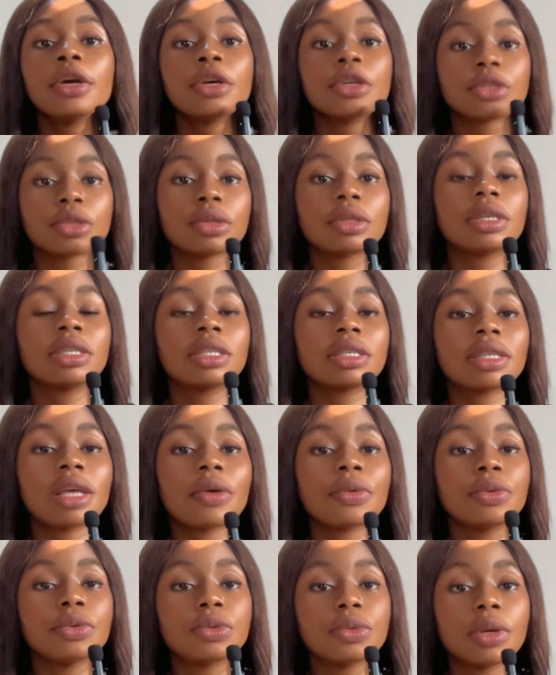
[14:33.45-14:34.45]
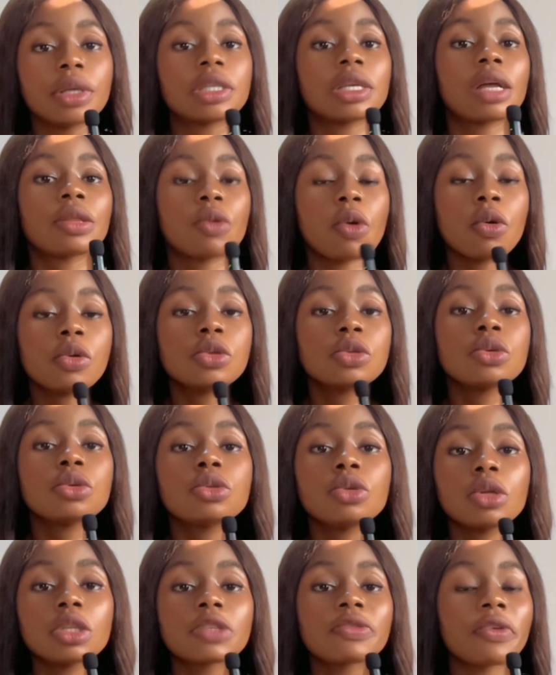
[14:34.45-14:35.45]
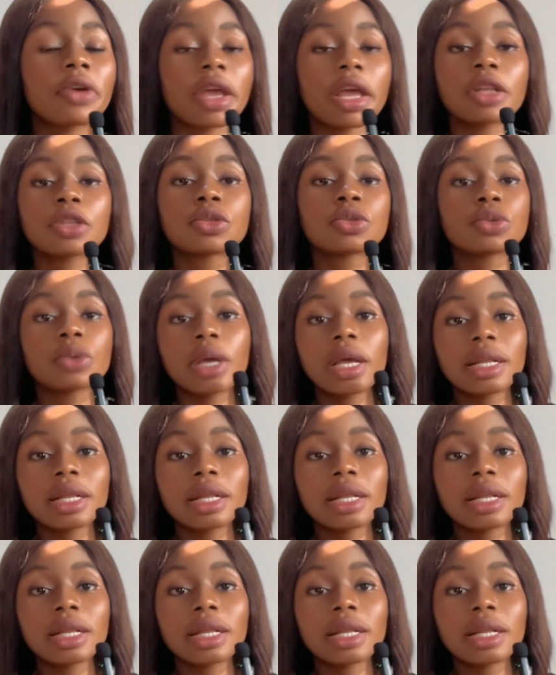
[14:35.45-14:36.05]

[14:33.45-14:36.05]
So this is how you do it. And also don't forget to